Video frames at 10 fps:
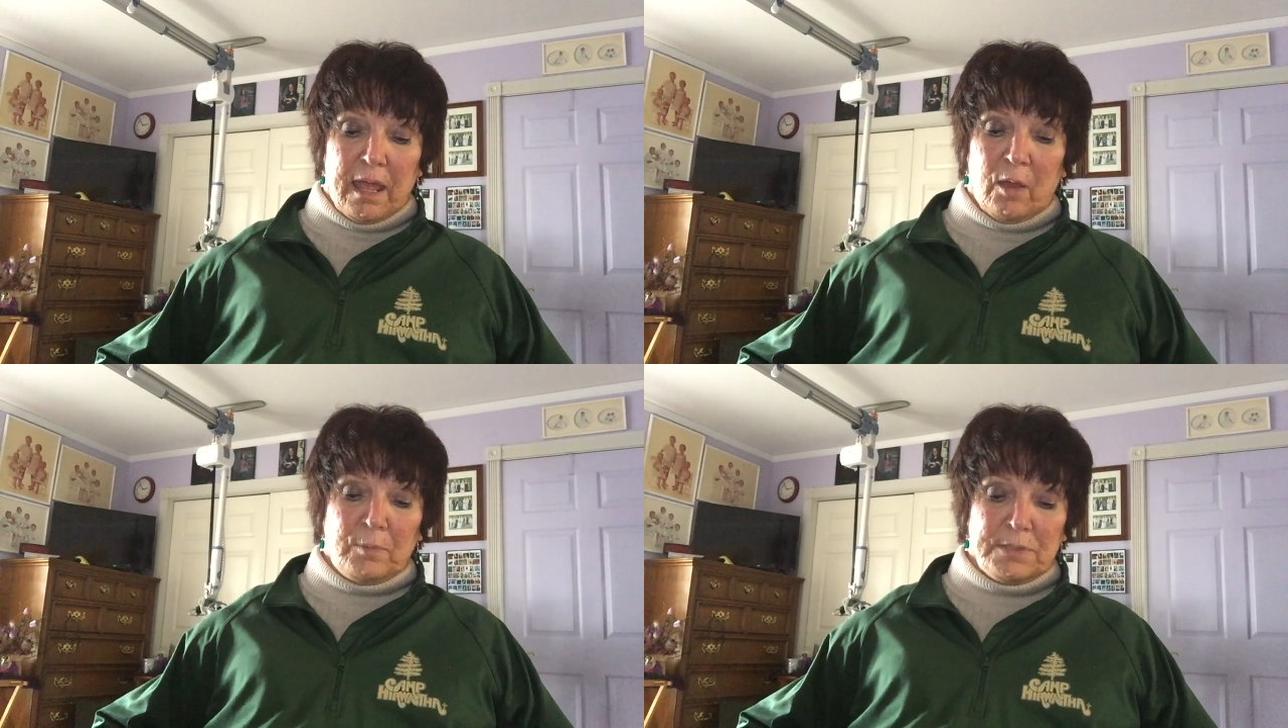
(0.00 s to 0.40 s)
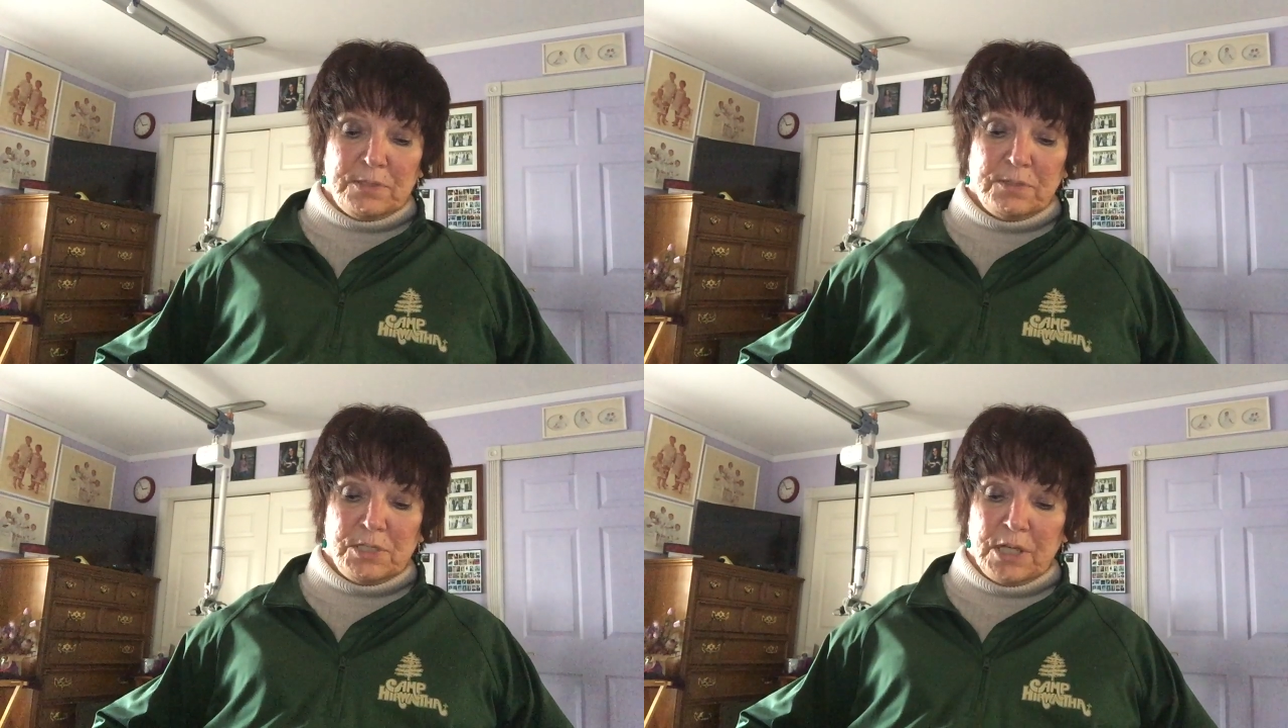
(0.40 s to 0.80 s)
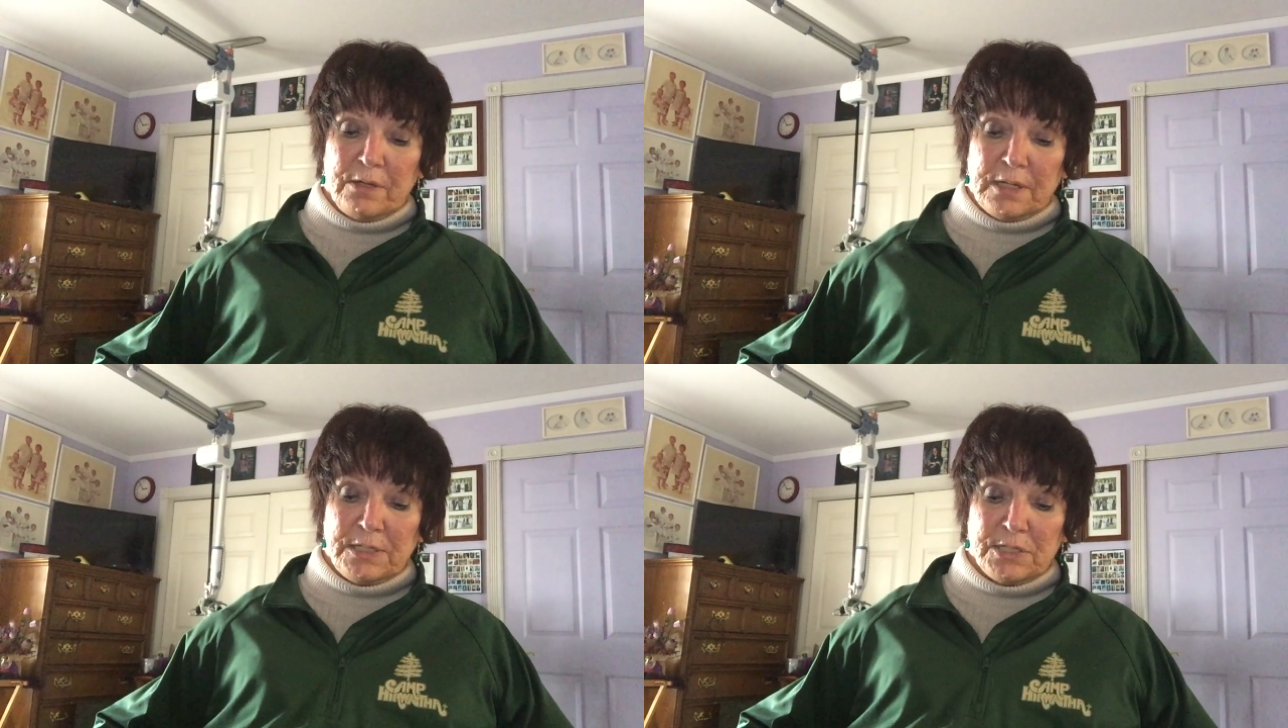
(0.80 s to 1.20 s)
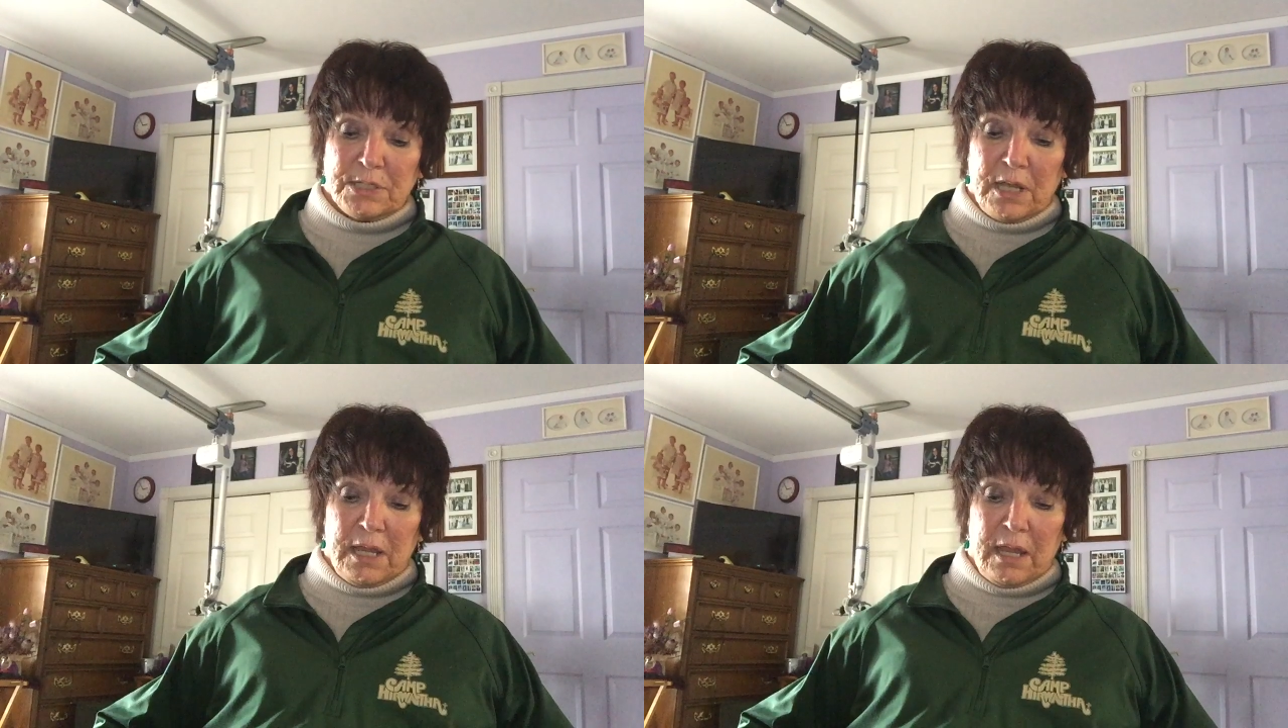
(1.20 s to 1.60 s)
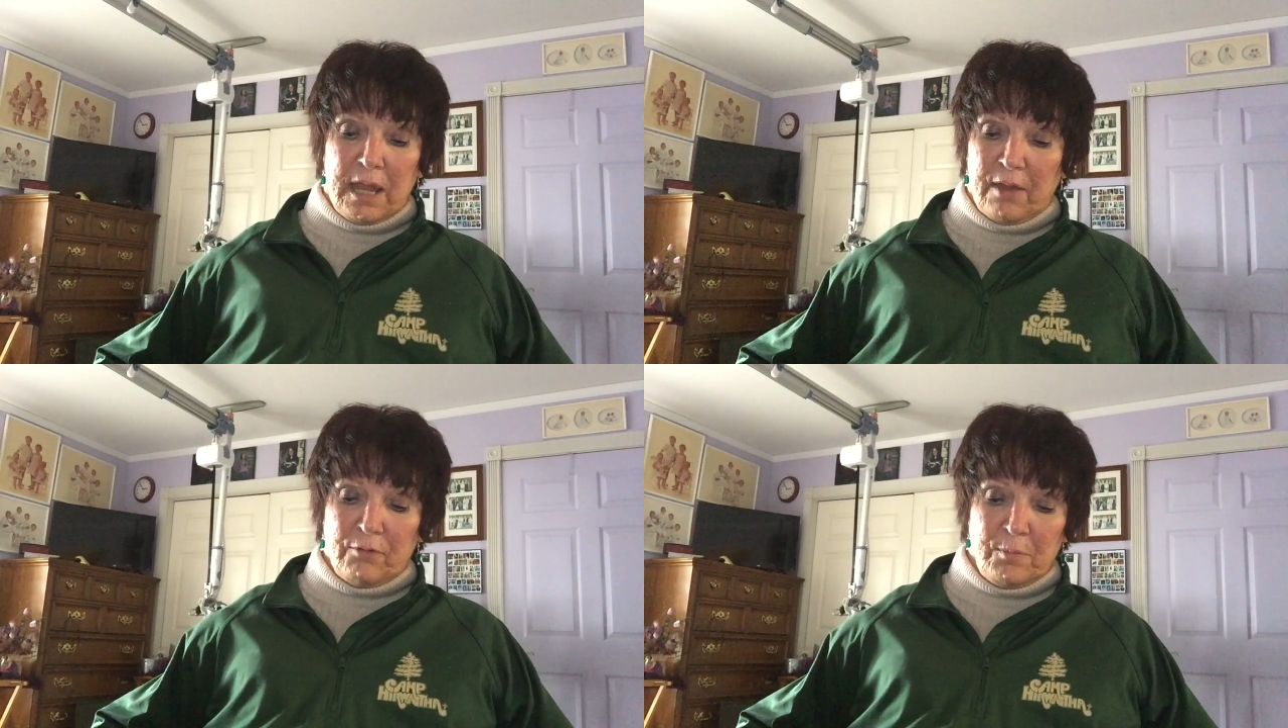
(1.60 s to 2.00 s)
Help us to cherish
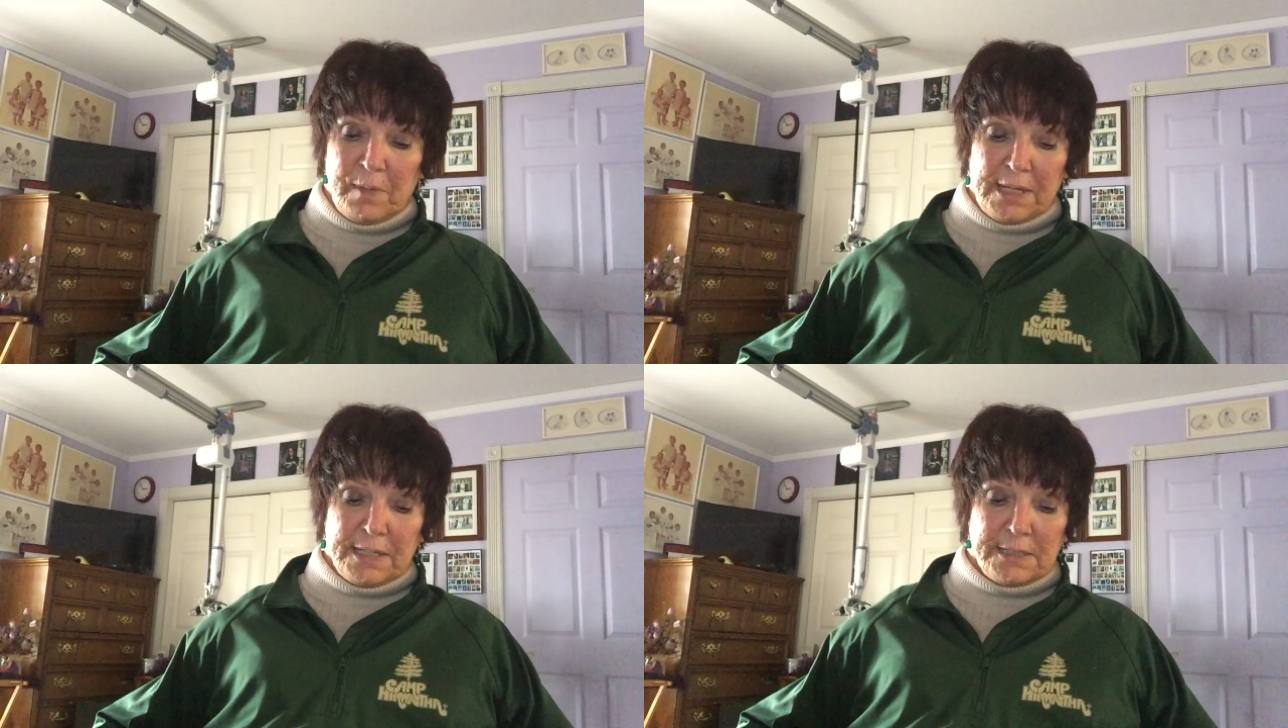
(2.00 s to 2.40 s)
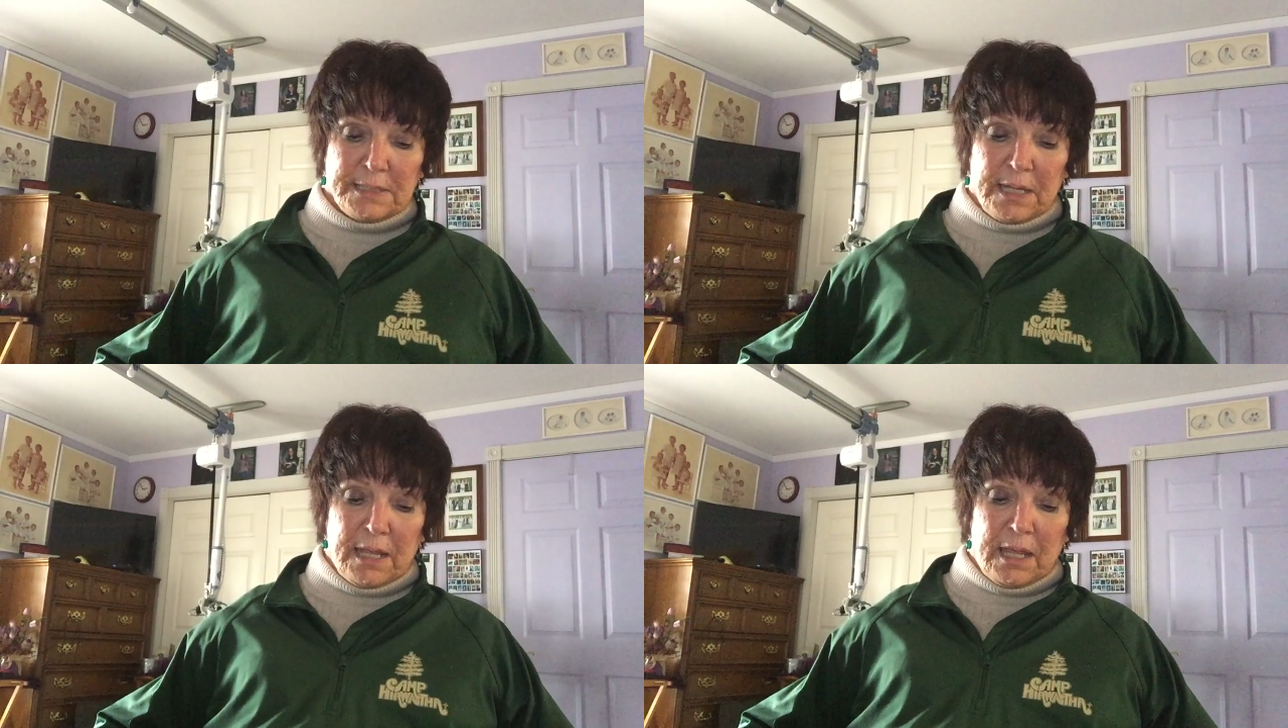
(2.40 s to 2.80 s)
every minute